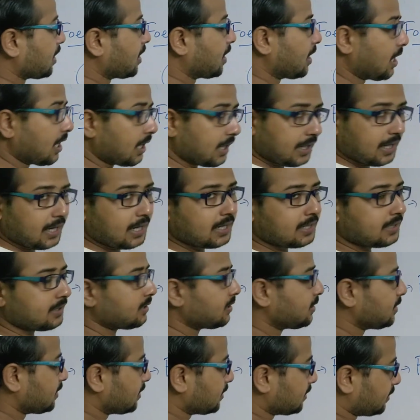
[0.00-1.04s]

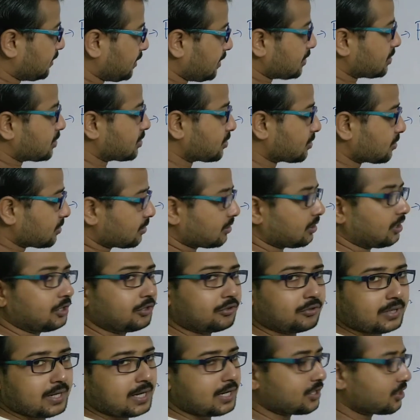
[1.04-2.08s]
Again, this
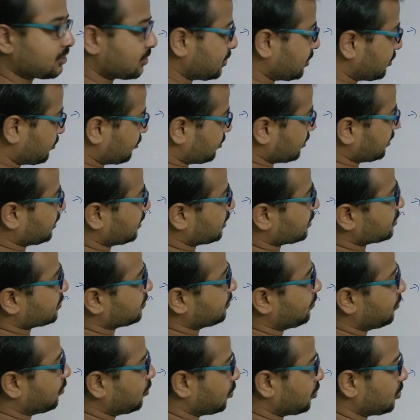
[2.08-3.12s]
contraction triggers
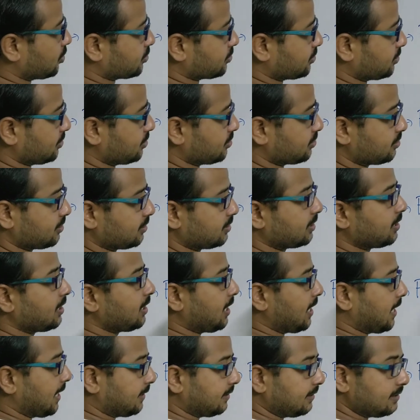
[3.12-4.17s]
more oxytocin,
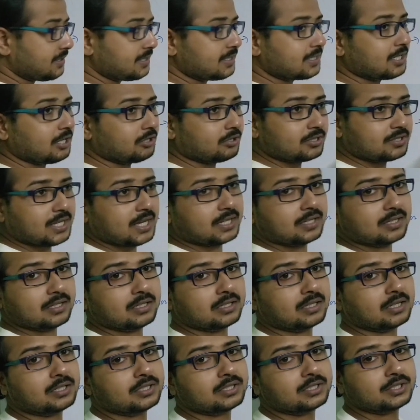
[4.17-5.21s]
and this is how the cycle
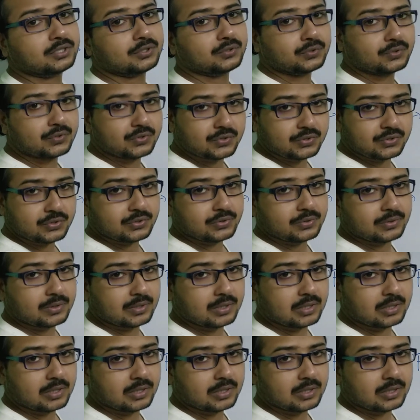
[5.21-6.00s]
continues.